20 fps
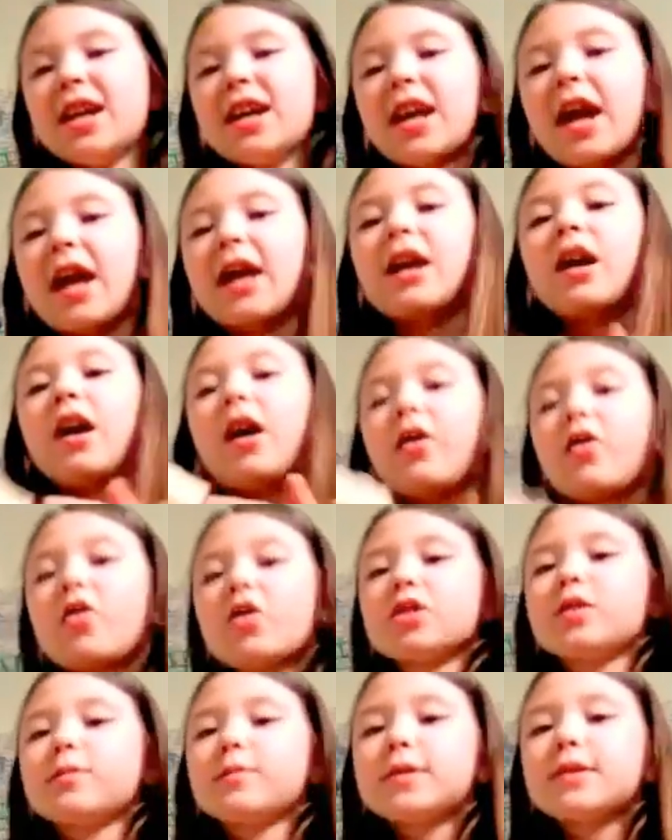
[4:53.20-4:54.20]
Okay, I've
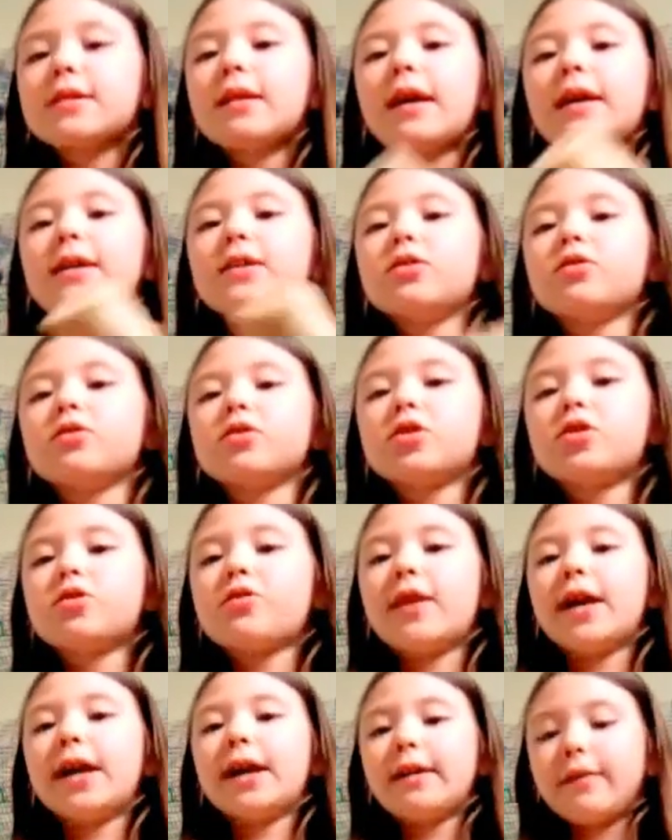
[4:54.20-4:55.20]
got some sisal
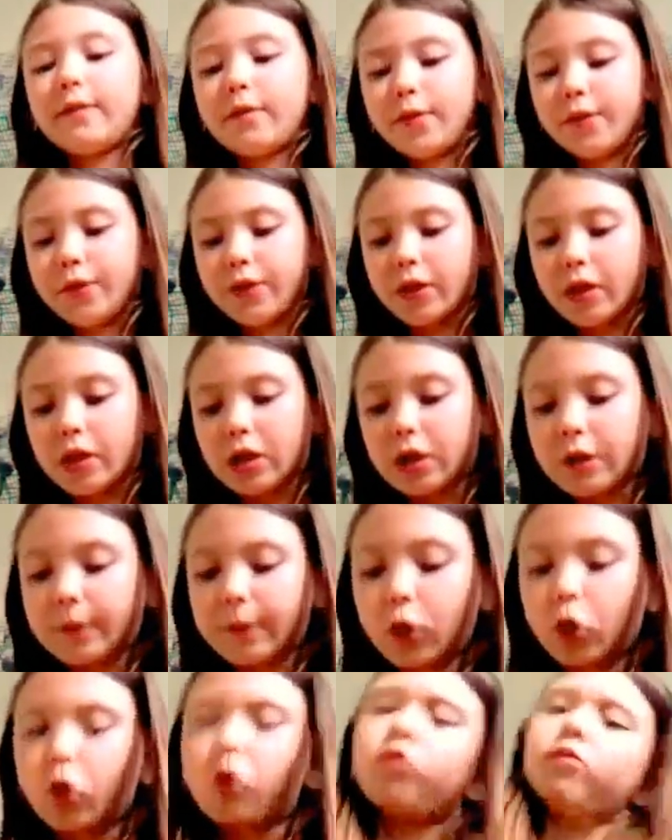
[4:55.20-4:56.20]
string,
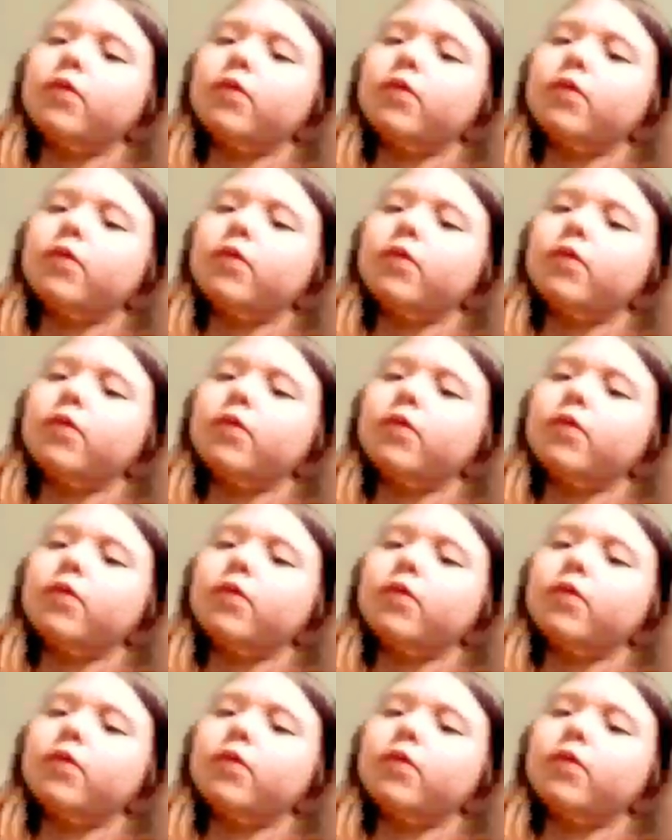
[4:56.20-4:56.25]
or